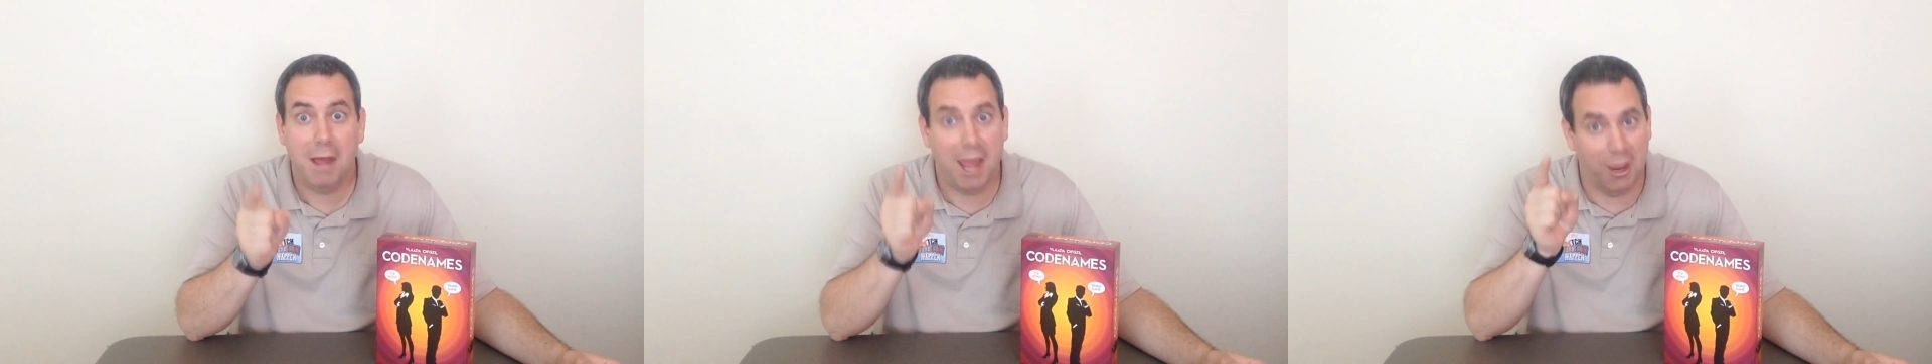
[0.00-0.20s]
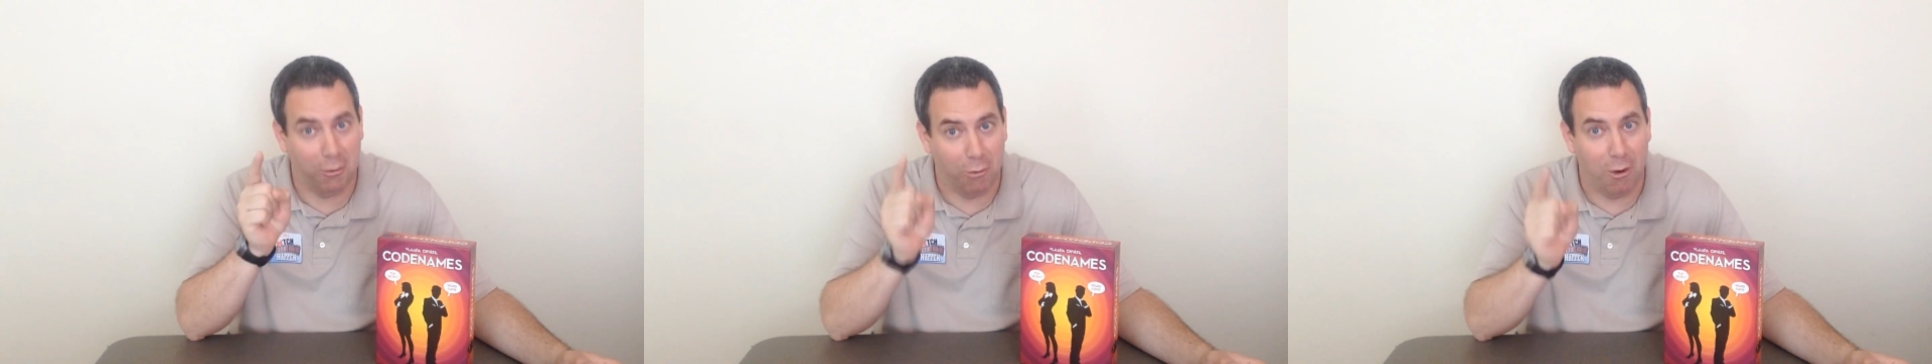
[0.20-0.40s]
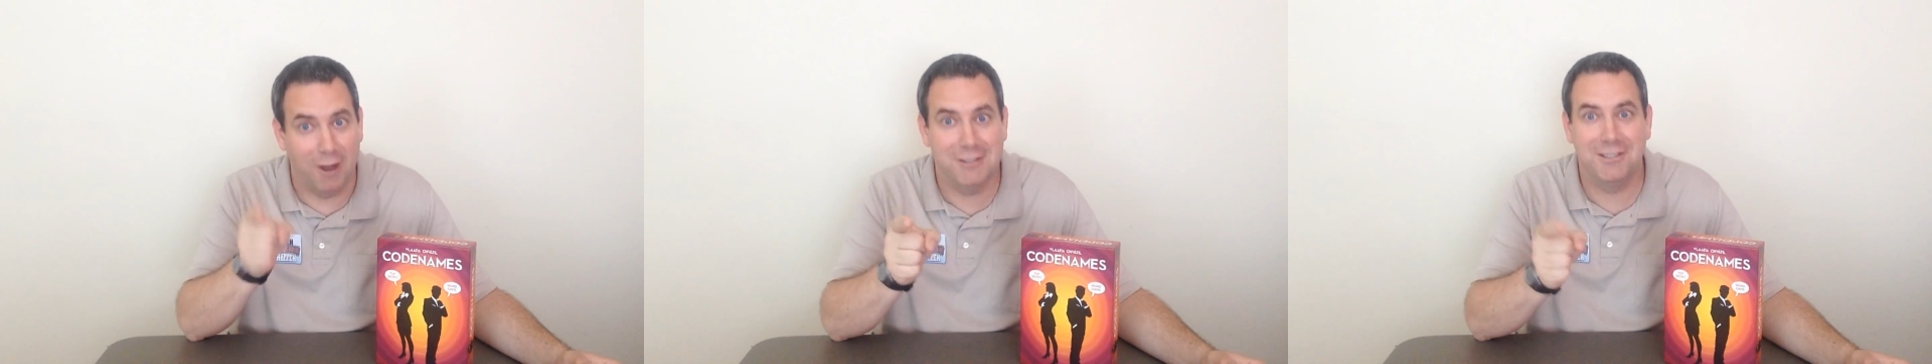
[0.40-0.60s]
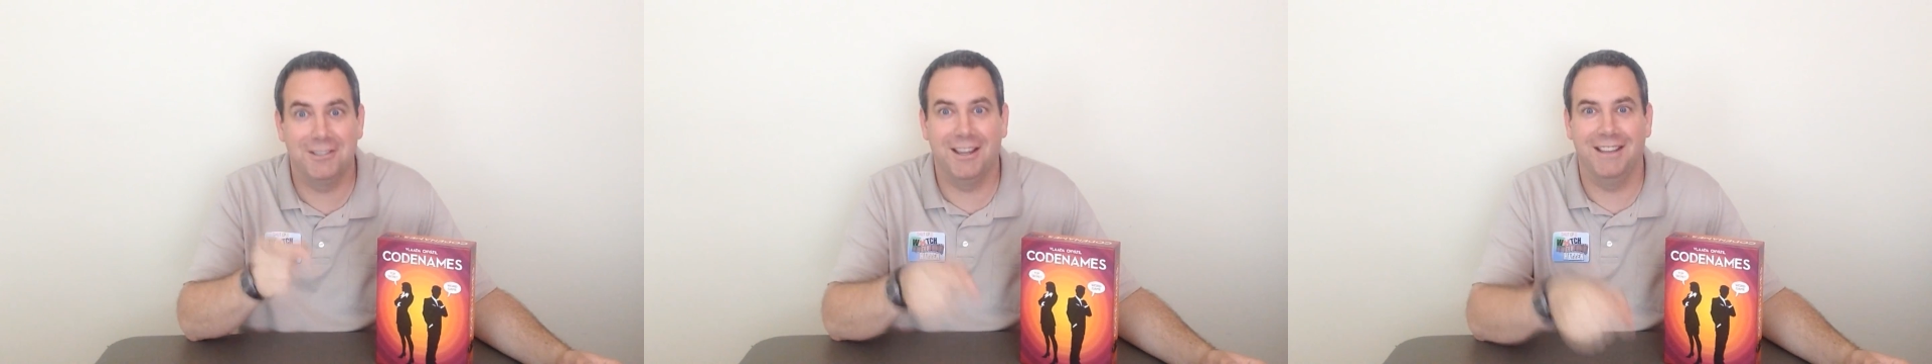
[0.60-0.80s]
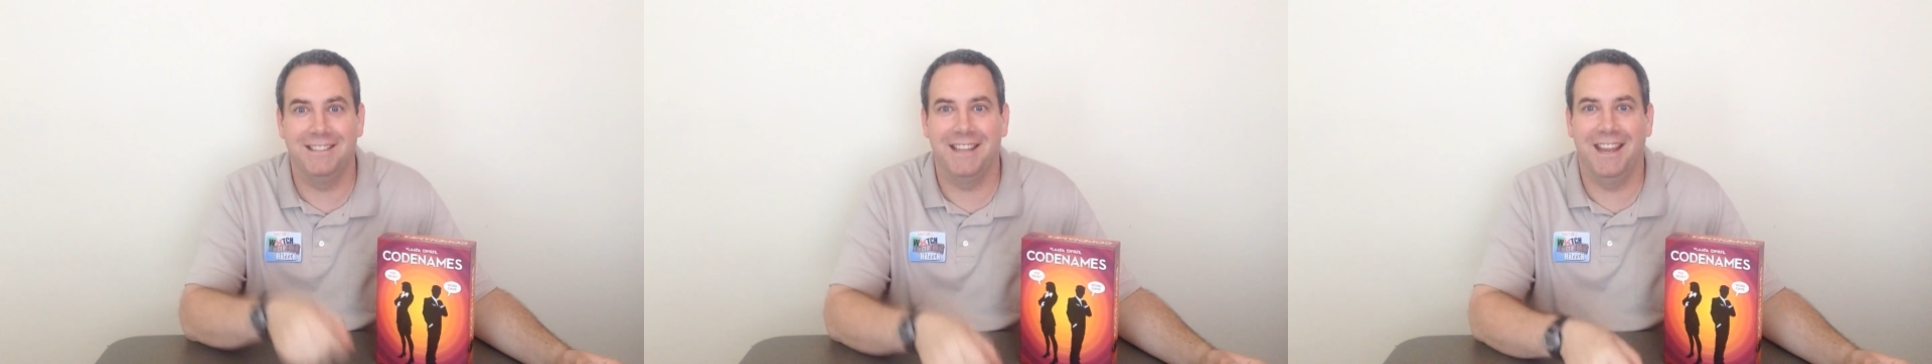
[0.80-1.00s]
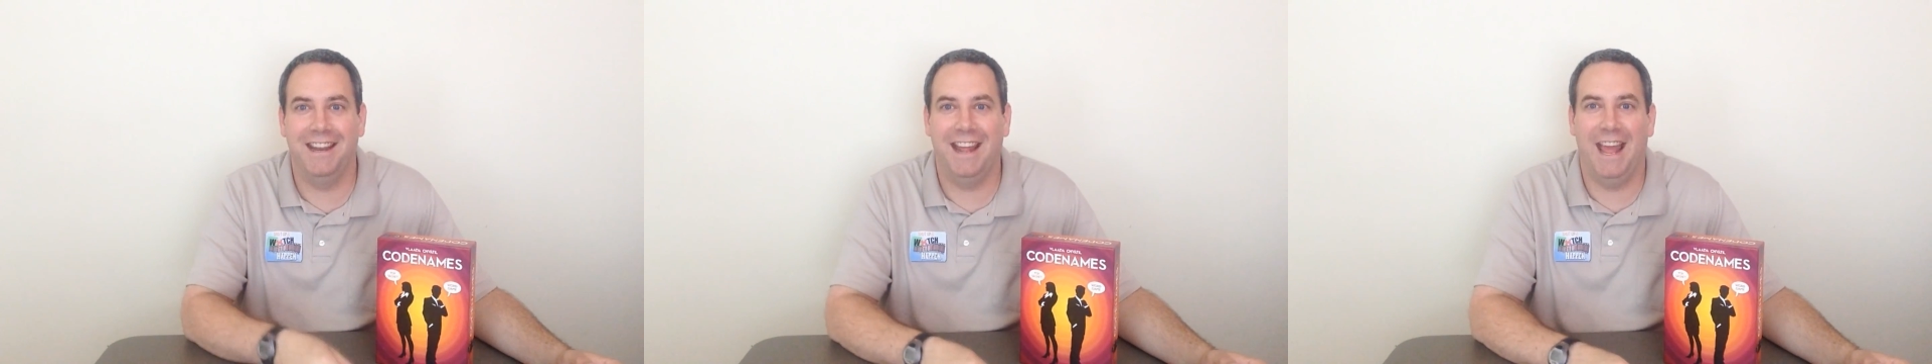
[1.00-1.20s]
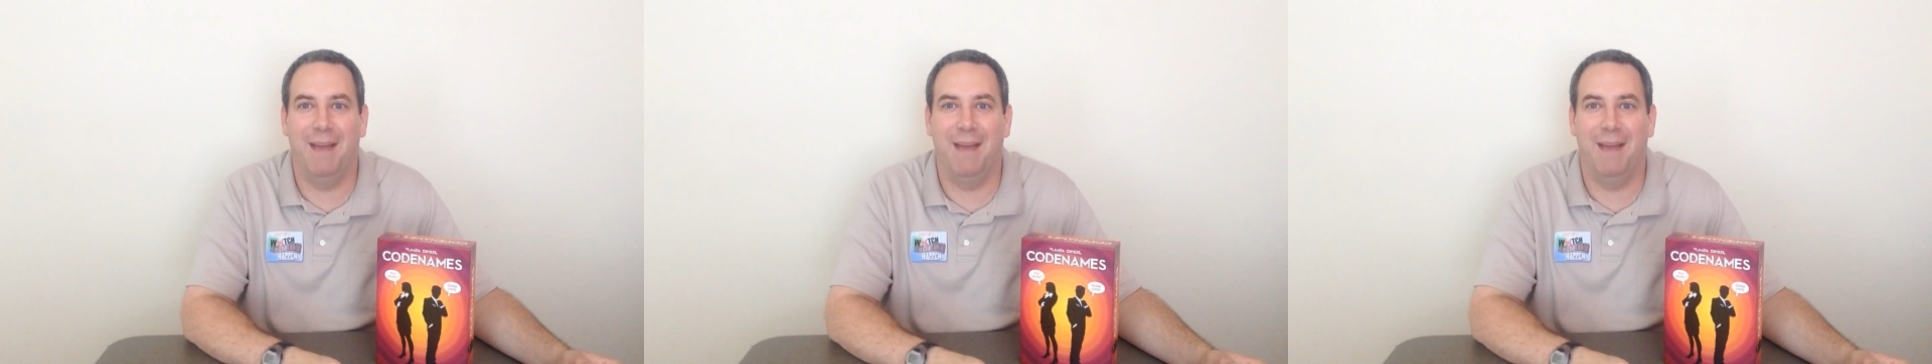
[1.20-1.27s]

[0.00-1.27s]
and watch Dice Hate